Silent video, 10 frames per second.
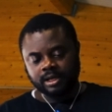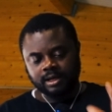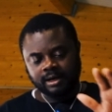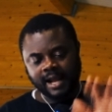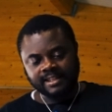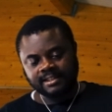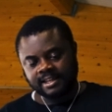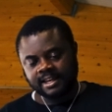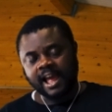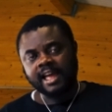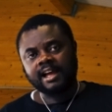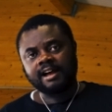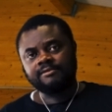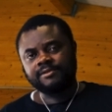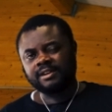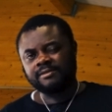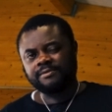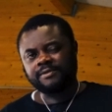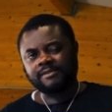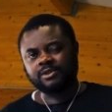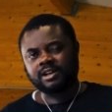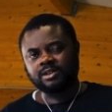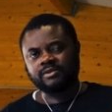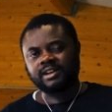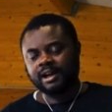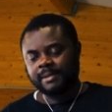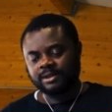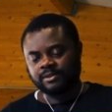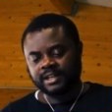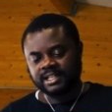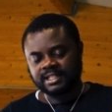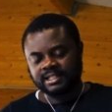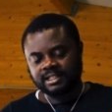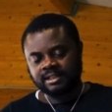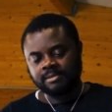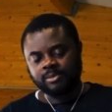Right here, I have a 512 gigabyte of SSD,